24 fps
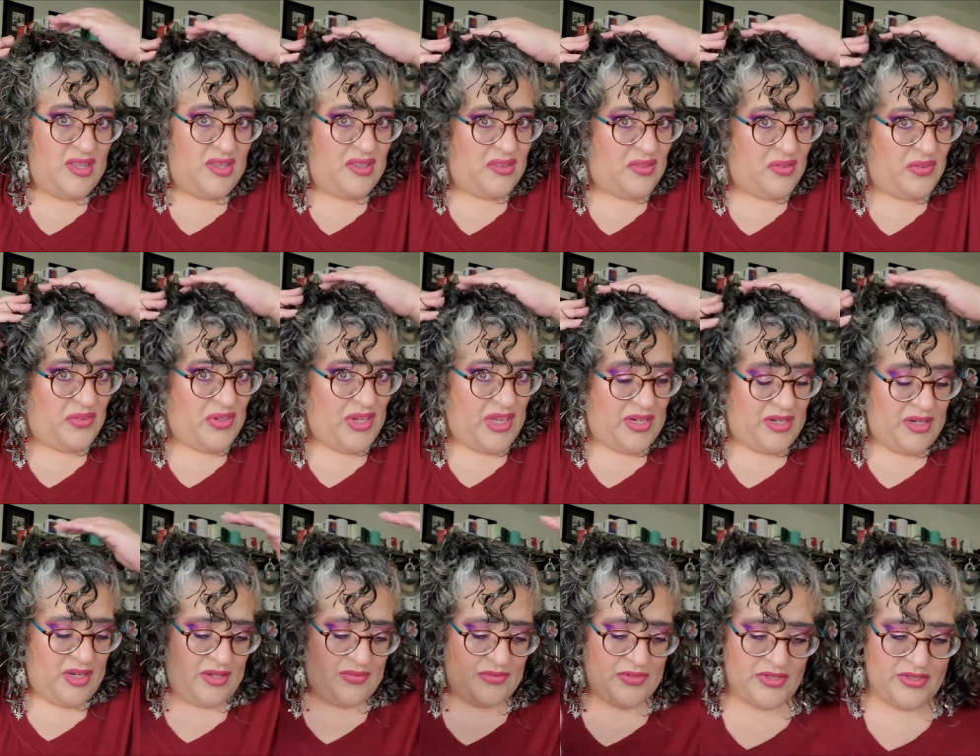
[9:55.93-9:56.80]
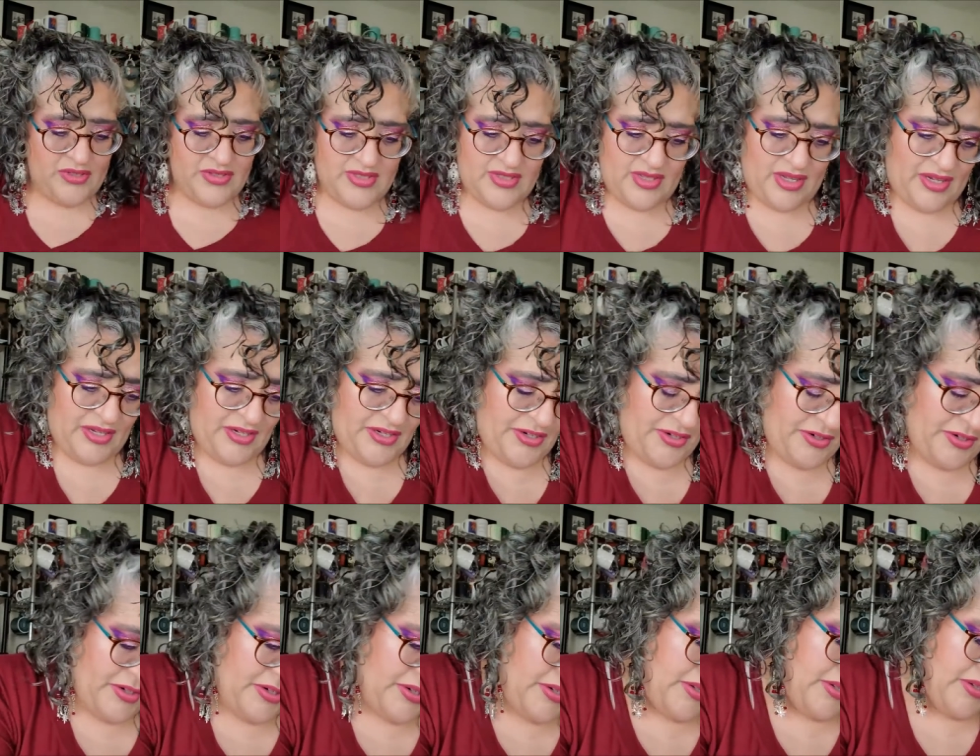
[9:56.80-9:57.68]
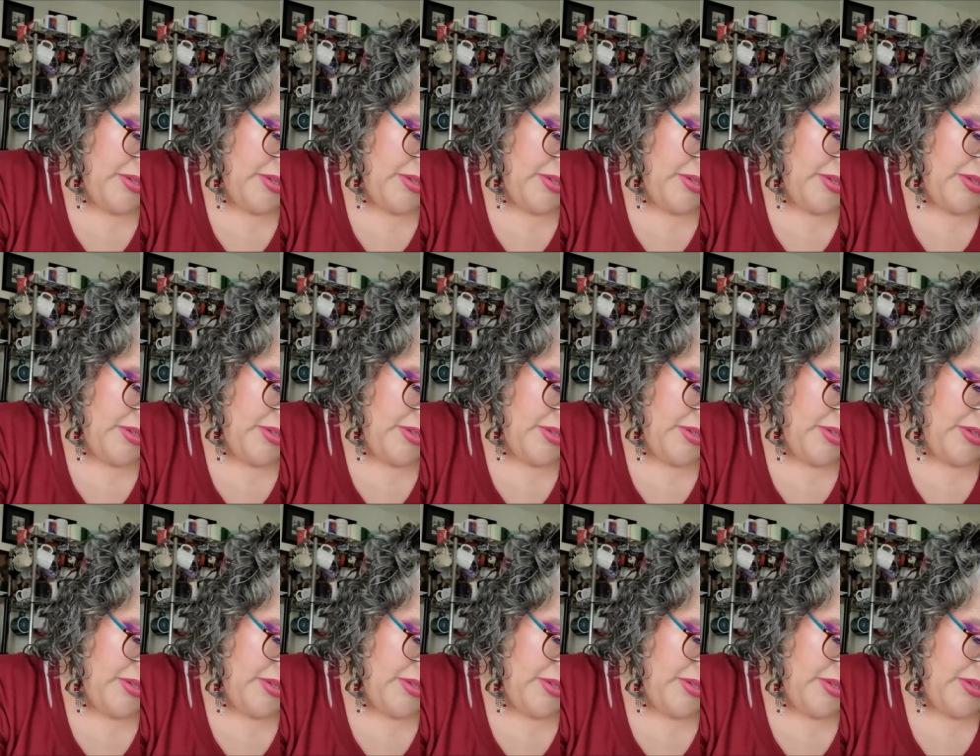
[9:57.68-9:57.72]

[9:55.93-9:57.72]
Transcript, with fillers: So we've got it off to the side here.